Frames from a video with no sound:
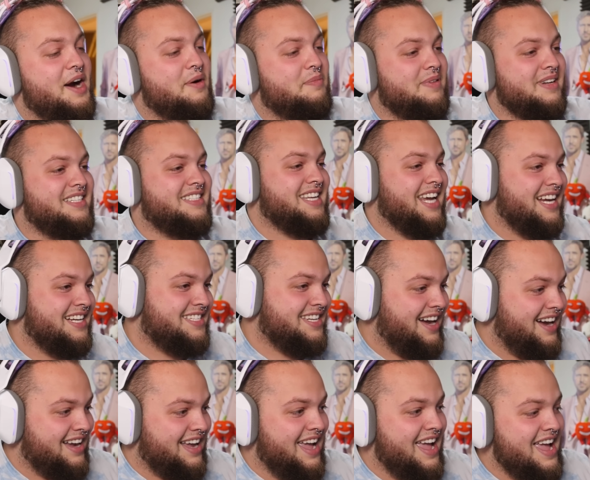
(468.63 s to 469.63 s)
open
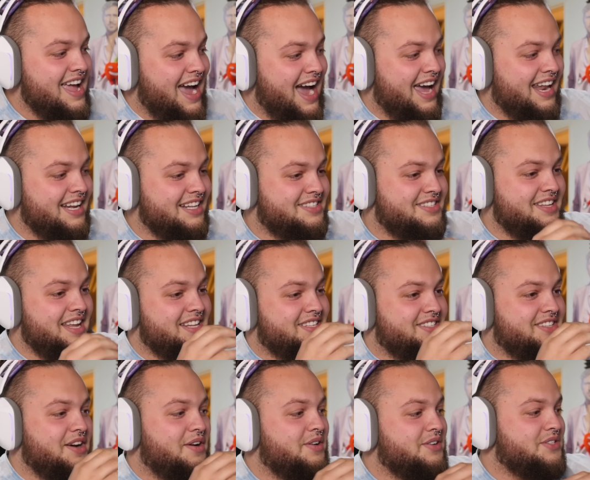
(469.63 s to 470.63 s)
TikTok and
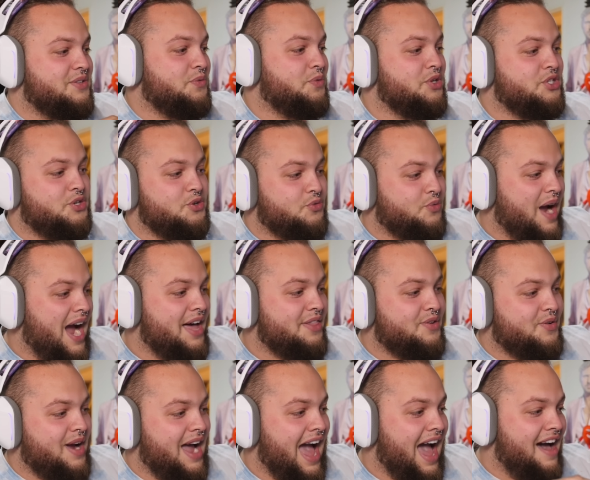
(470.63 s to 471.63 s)
it's those would you
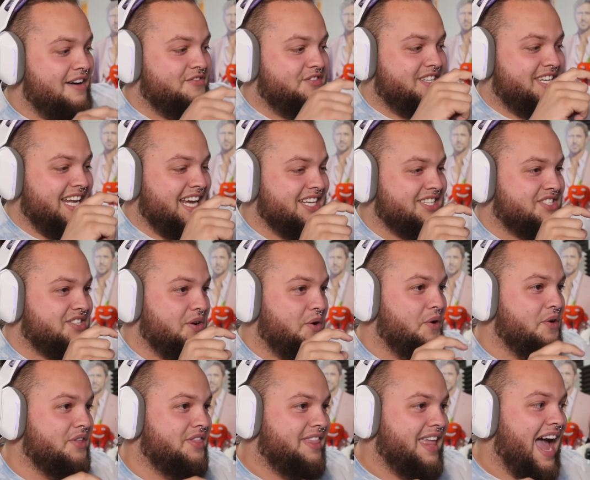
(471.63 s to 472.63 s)
rather have this
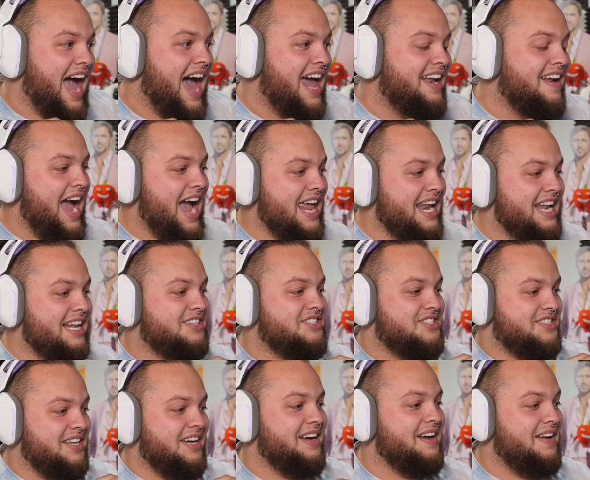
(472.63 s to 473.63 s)
or that, and
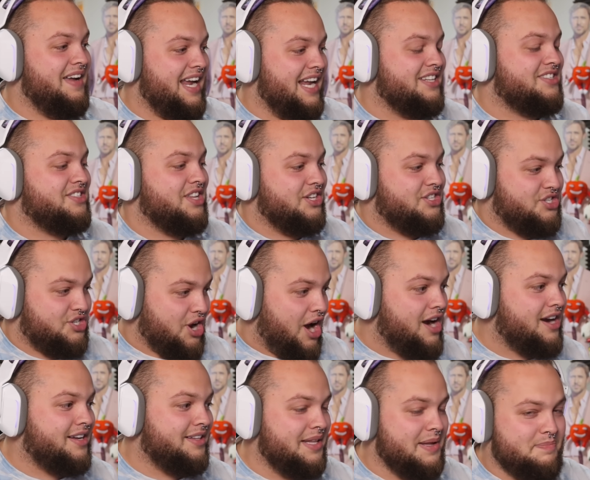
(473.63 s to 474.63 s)
it's the
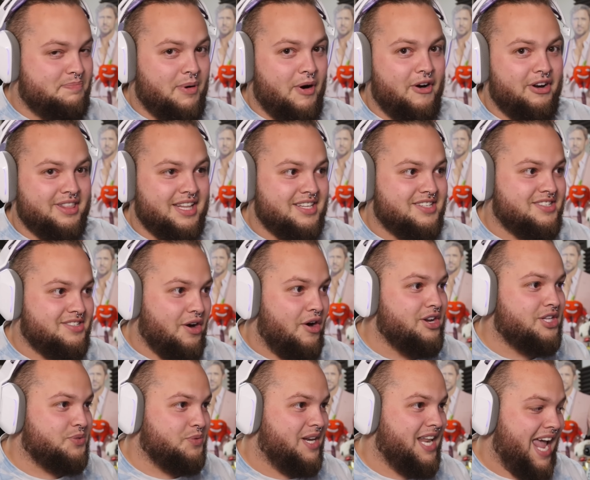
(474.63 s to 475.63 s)
chocolate bar that
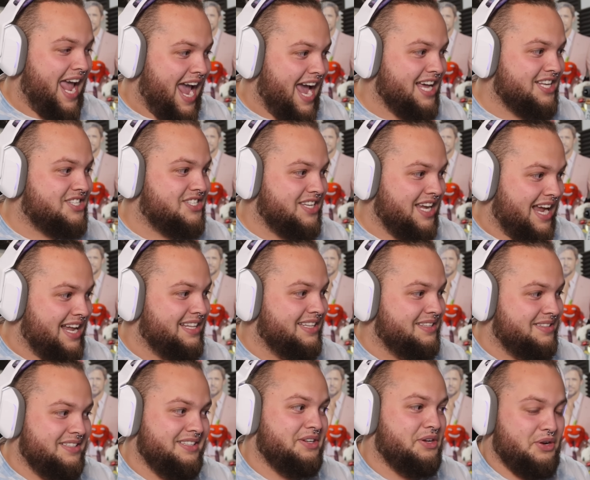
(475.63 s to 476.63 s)
starts with S,
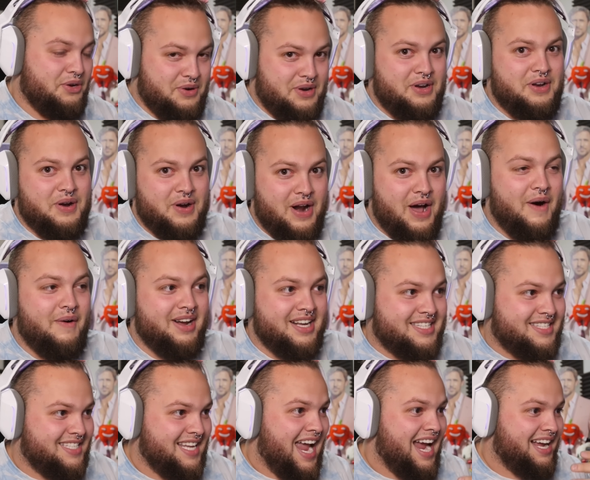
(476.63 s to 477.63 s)
and you know
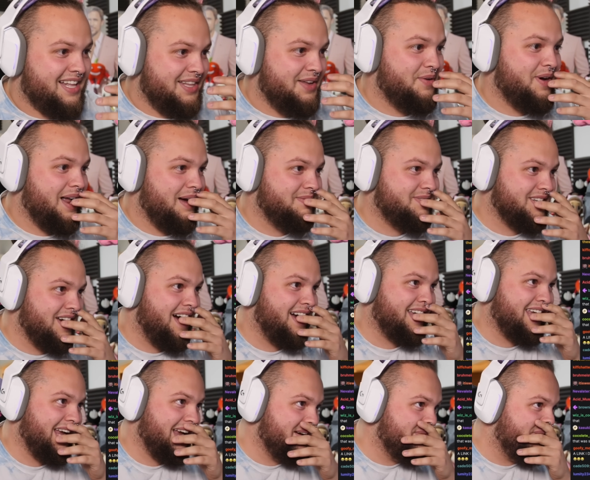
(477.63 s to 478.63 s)
exactly what I'm
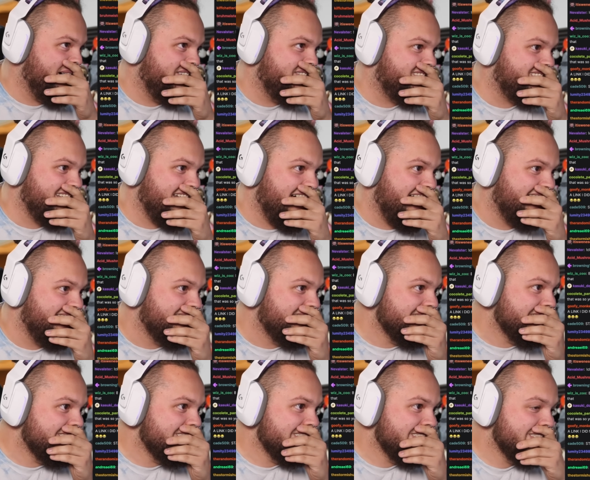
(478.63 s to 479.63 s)
talking about, Chad.
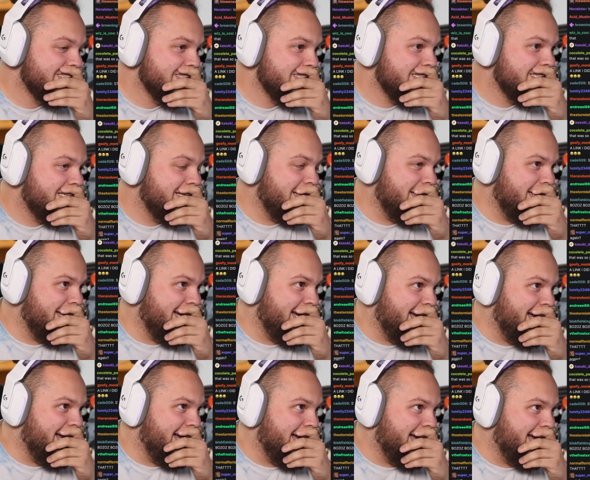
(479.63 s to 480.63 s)

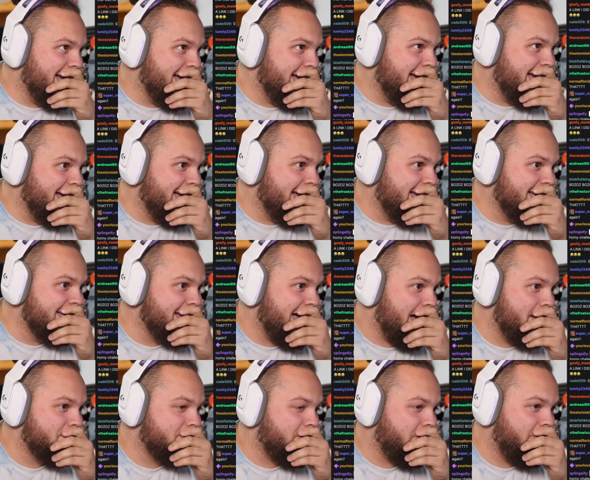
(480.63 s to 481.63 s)

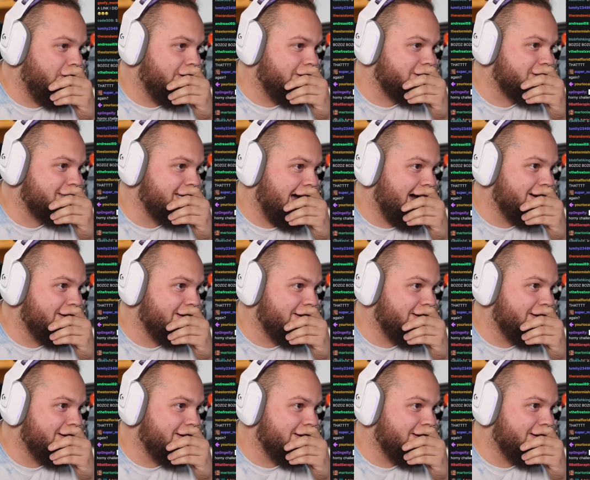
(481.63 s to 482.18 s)
I'm cursed.